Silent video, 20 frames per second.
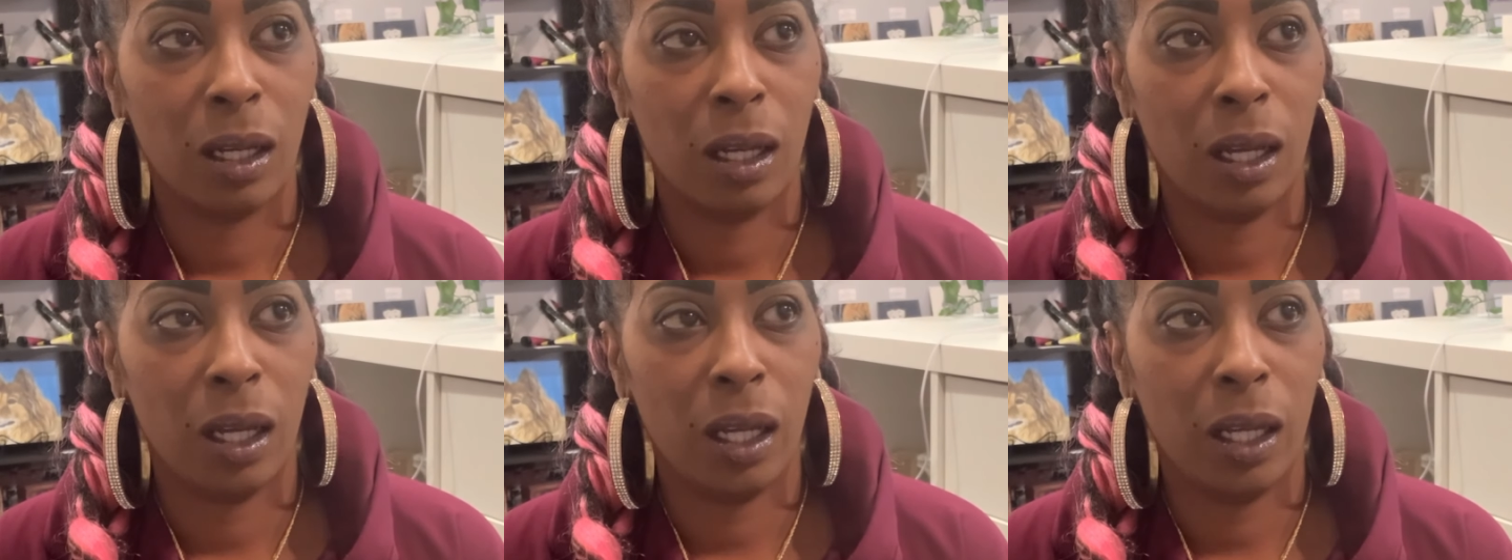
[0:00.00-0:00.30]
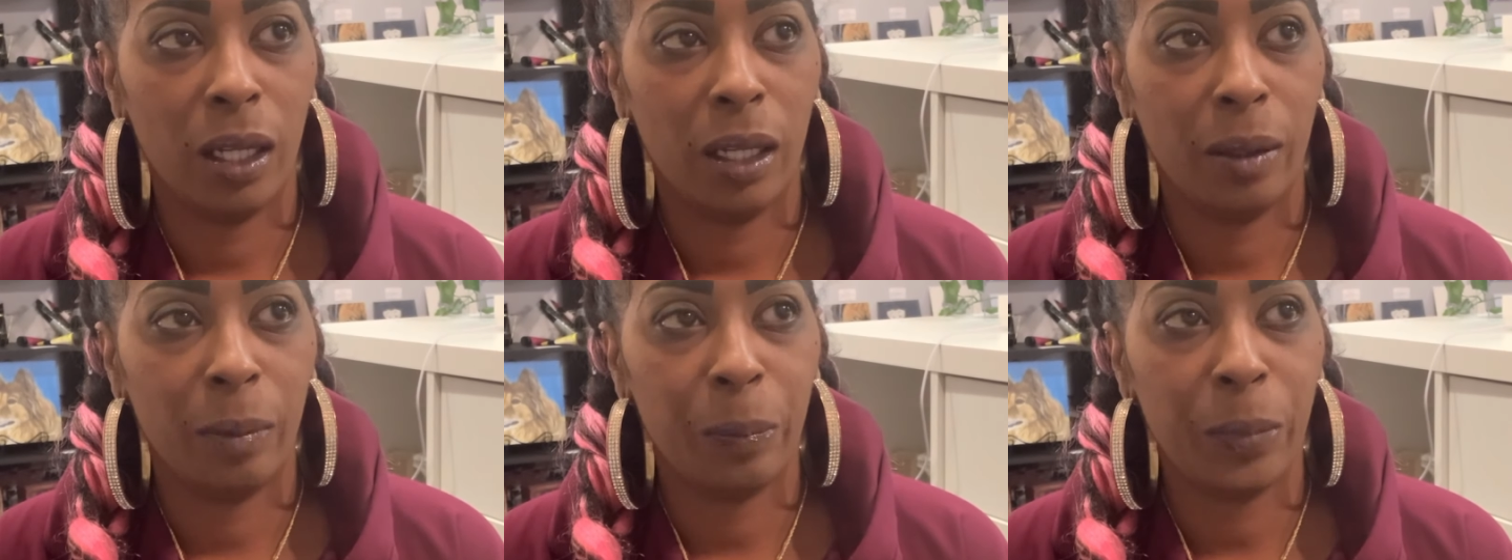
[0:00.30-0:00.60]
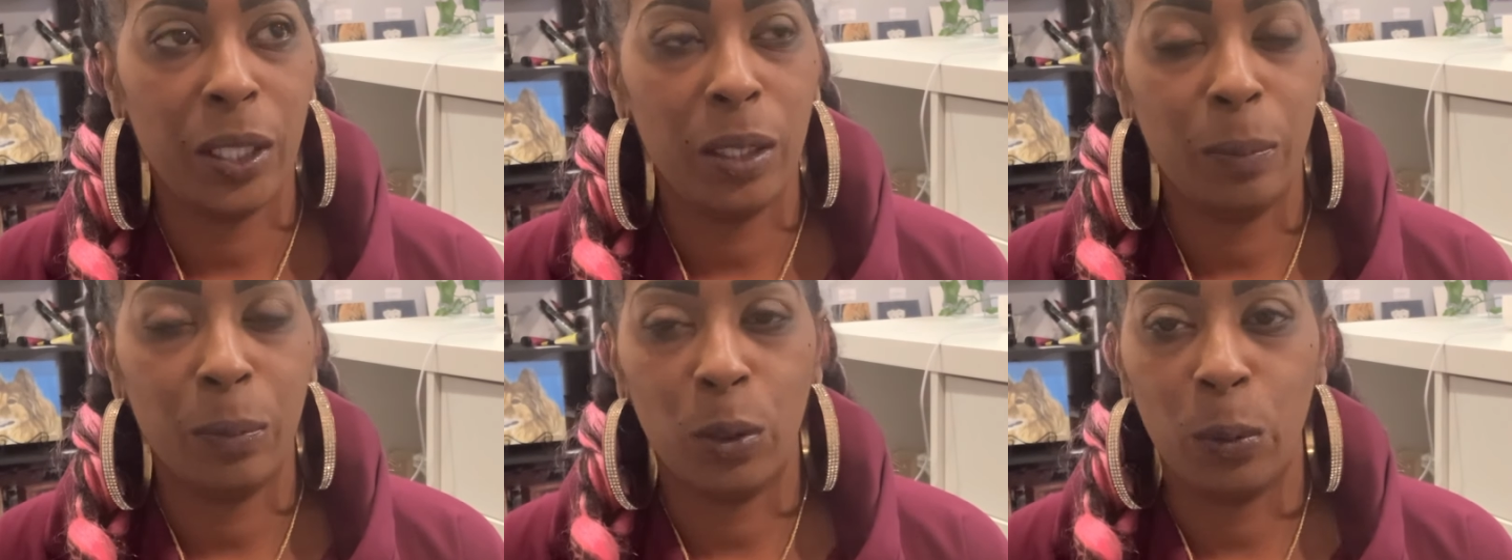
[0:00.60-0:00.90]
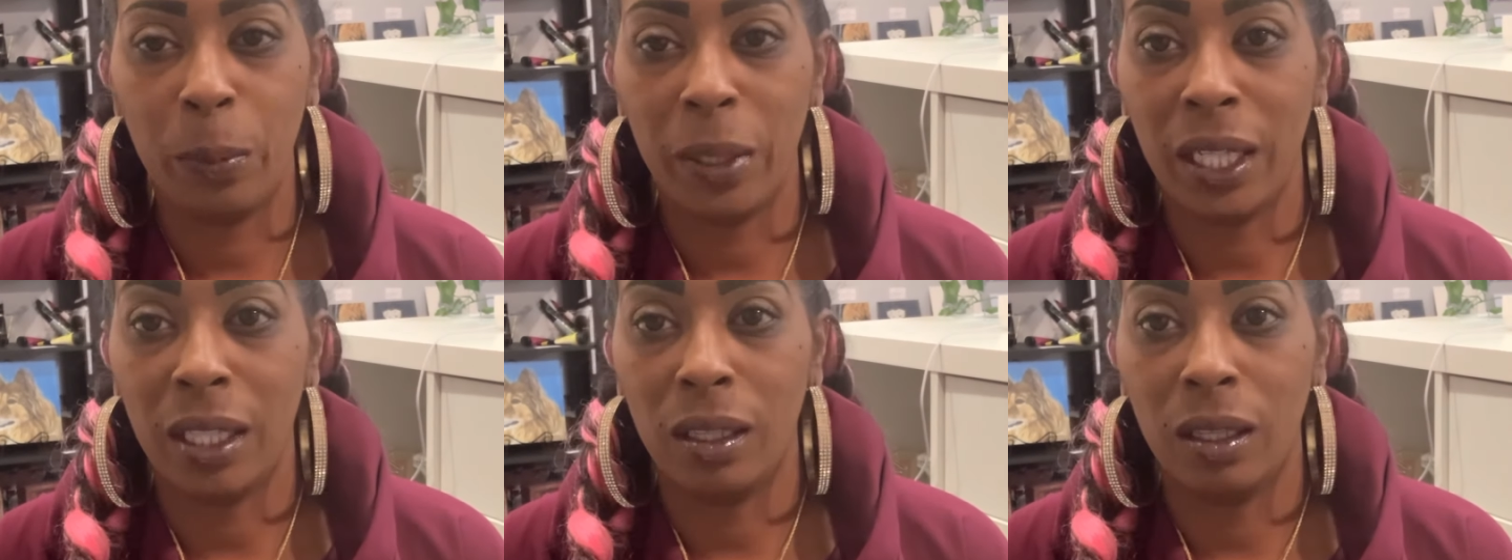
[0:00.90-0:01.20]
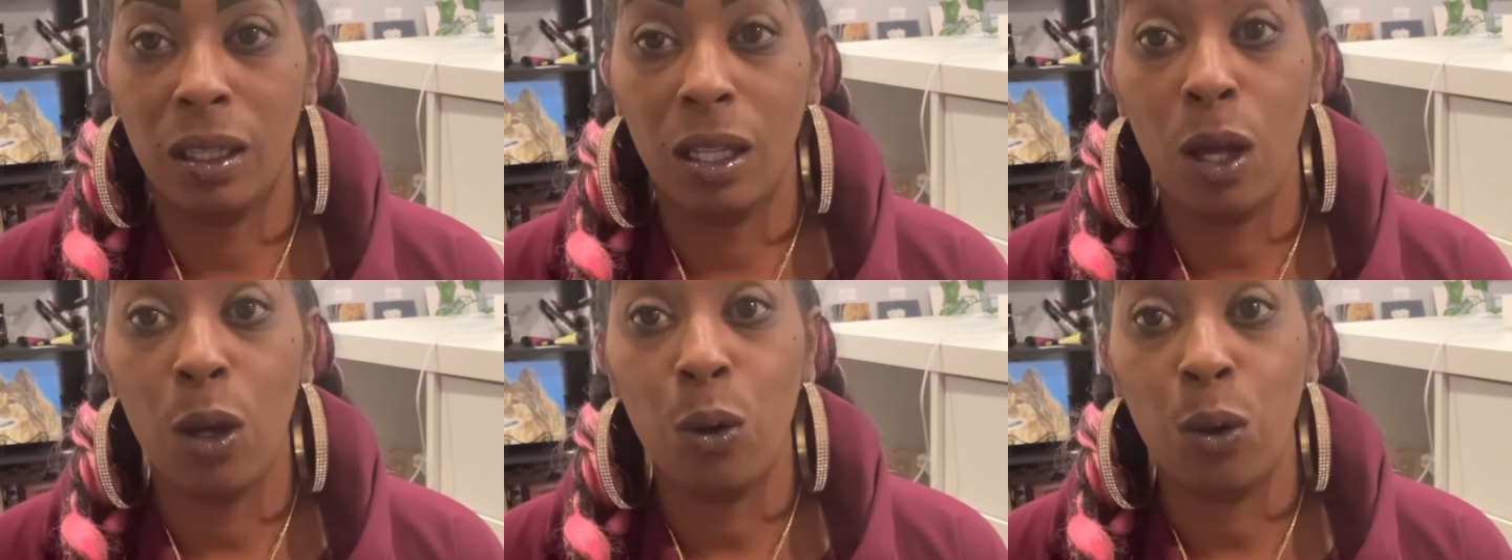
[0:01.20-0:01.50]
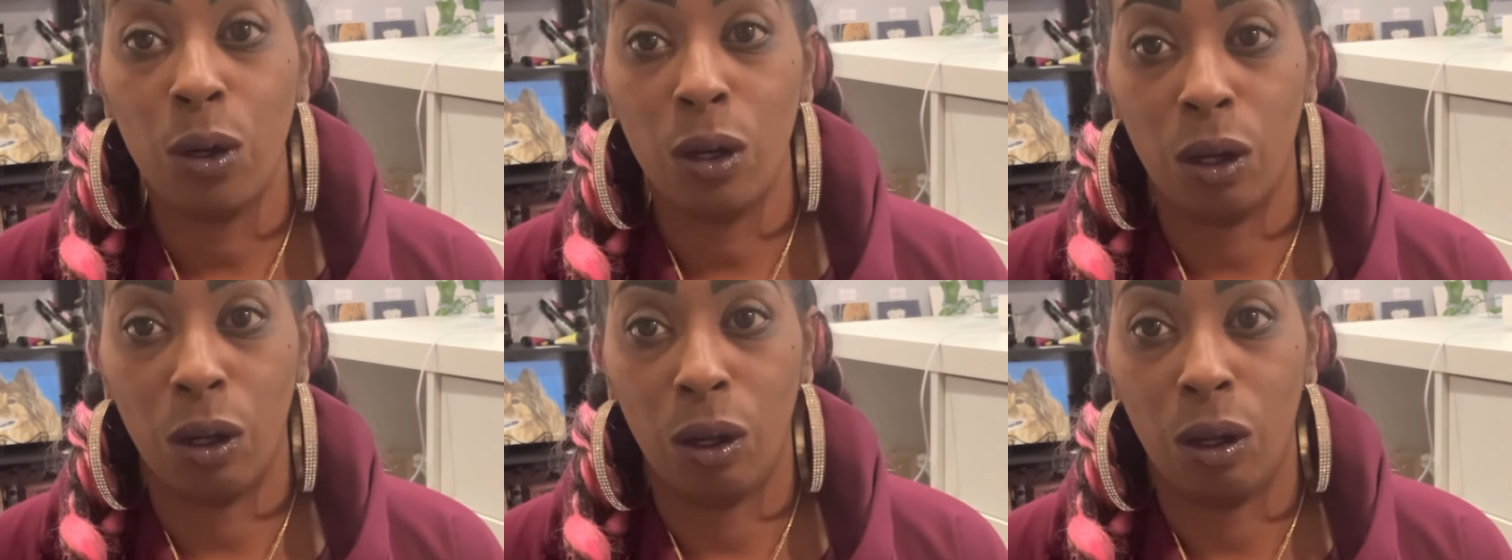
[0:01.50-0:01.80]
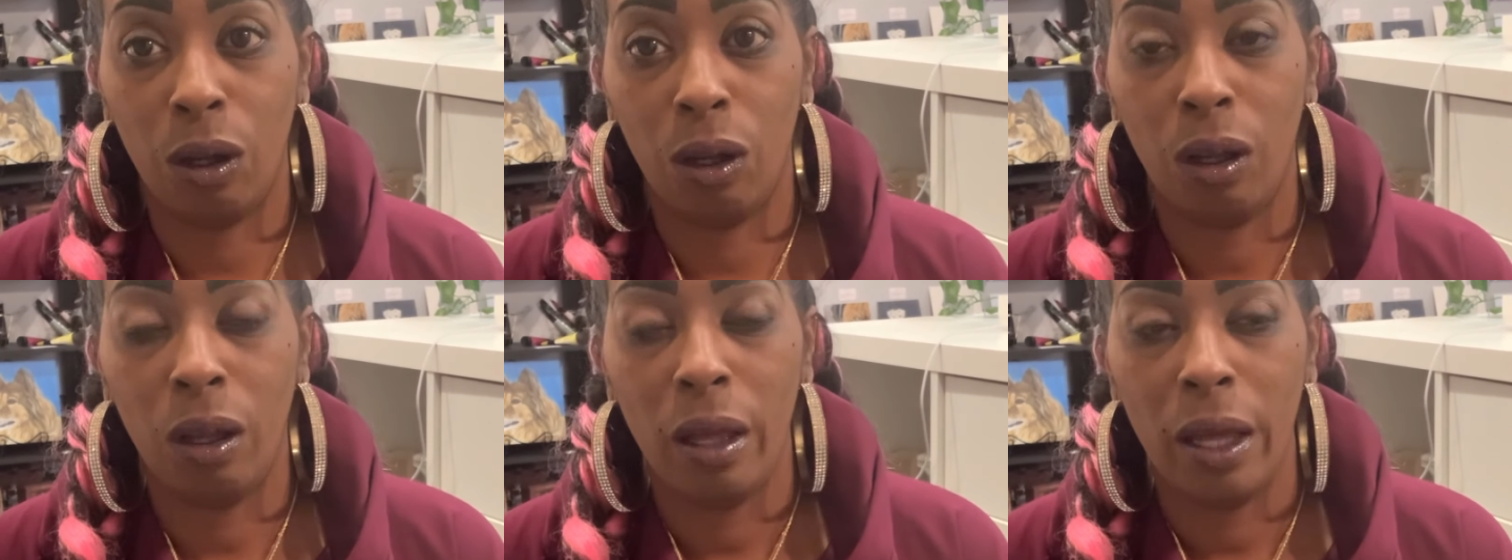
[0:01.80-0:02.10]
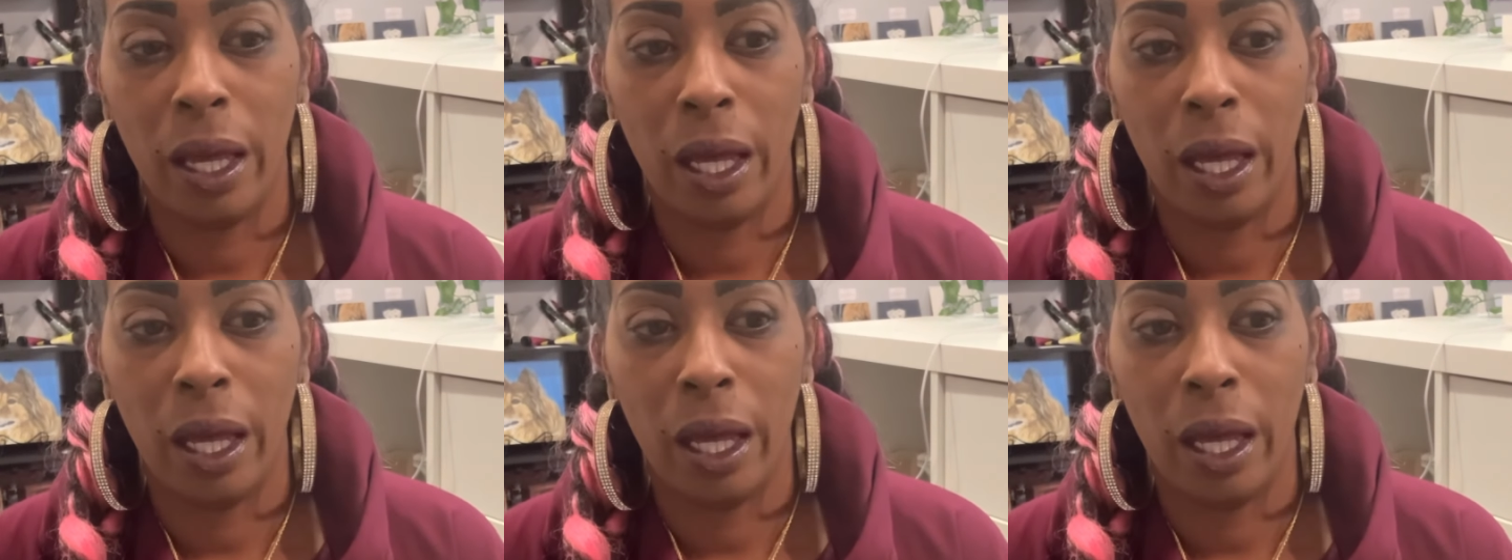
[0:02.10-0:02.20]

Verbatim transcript: uh, people being local,